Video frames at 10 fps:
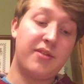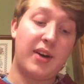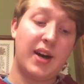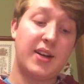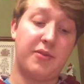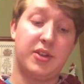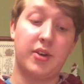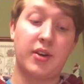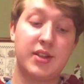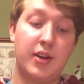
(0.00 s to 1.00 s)
defined if we
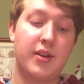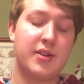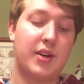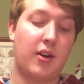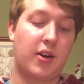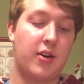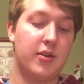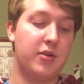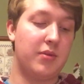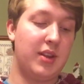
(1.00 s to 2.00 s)
took seriously our
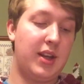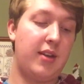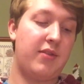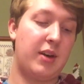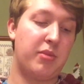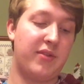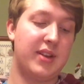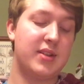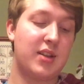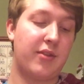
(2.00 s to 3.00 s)
call to relieve and
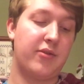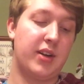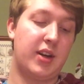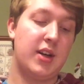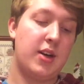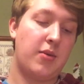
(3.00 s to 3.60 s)
prevent suffering